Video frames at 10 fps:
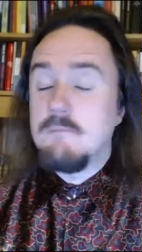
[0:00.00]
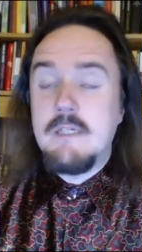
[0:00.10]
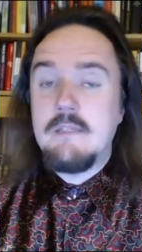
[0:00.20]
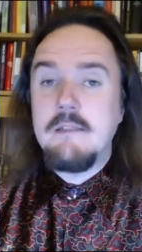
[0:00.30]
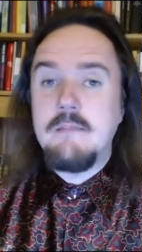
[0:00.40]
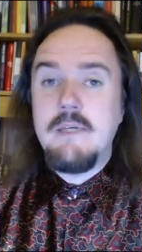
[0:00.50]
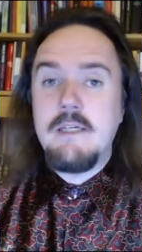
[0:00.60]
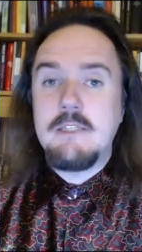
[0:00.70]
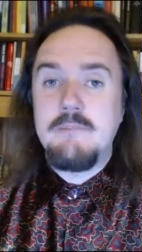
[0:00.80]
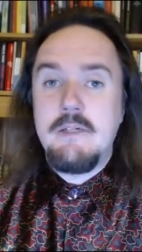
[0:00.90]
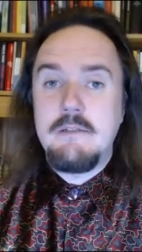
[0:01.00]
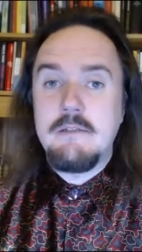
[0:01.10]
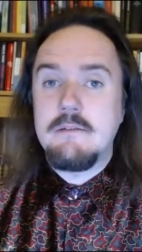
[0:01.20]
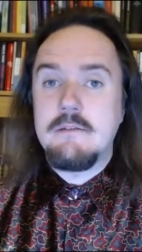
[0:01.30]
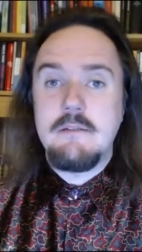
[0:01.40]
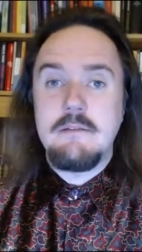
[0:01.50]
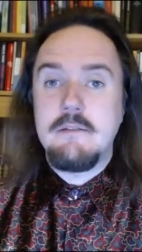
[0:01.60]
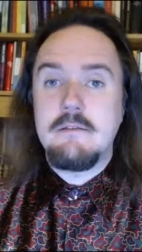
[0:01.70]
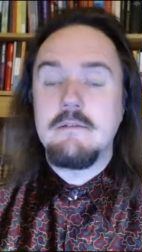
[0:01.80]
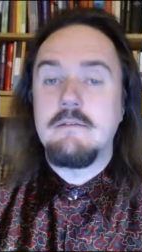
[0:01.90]
and in my experience this
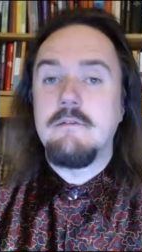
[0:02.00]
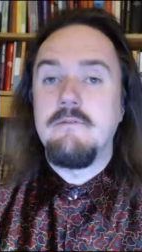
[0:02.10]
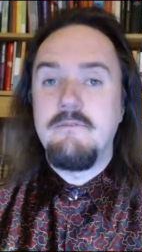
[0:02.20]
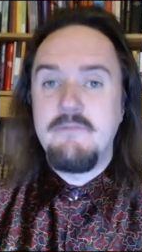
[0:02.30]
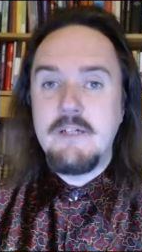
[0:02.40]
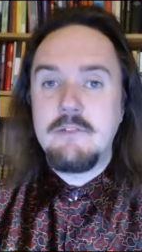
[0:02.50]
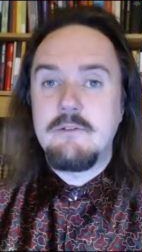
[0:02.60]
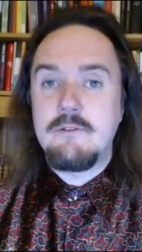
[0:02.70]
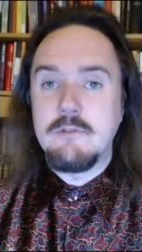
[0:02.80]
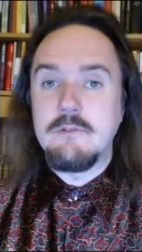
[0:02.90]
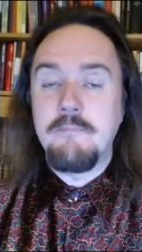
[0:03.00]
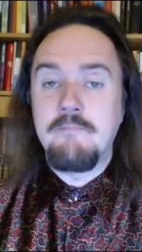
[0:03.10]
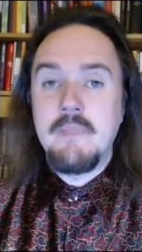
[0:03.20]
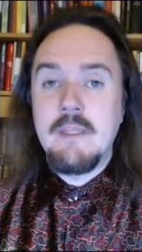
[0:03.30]
is very true.